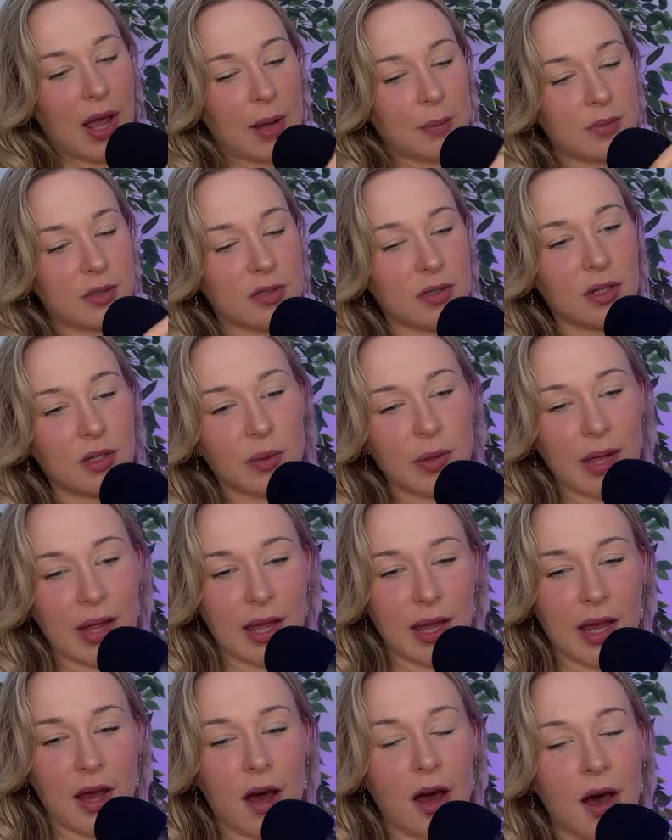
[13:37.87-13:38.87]
I'm just going to
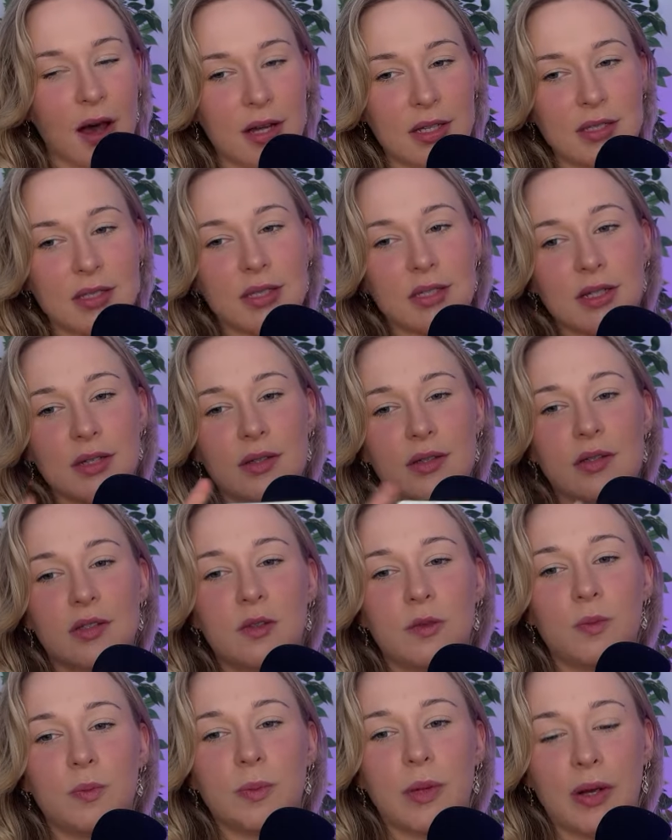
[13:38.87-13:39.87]
quickly ask
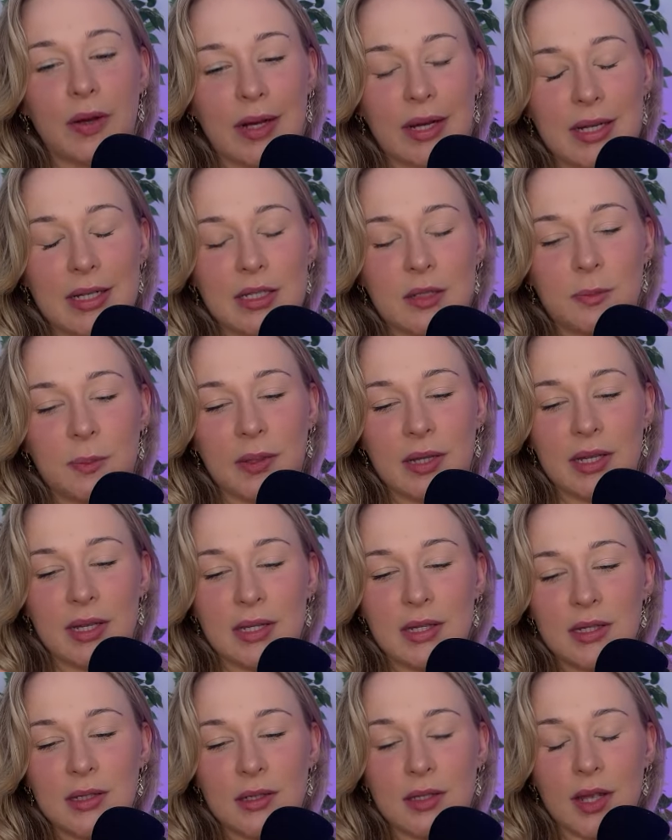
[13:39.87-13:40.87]
Spirit,
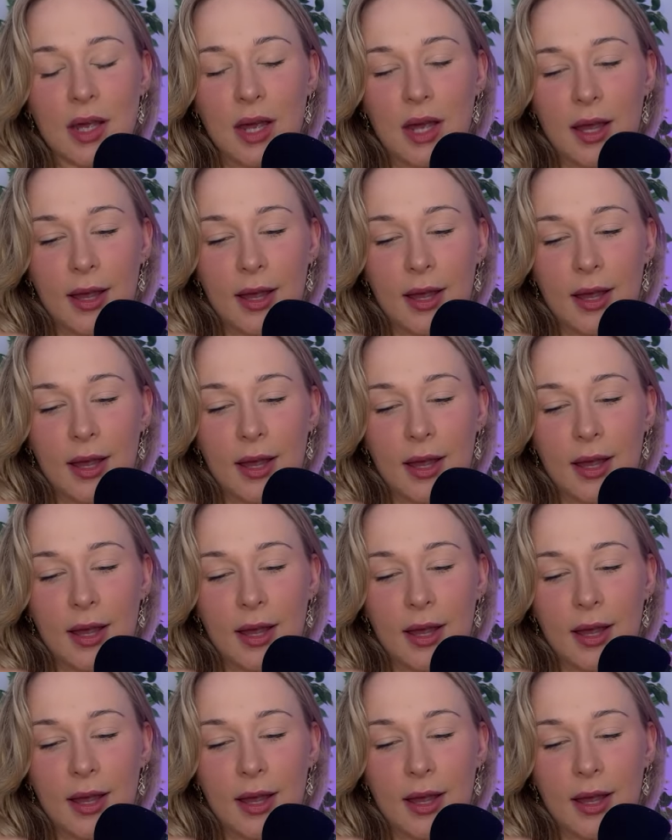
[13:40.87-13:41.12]
please,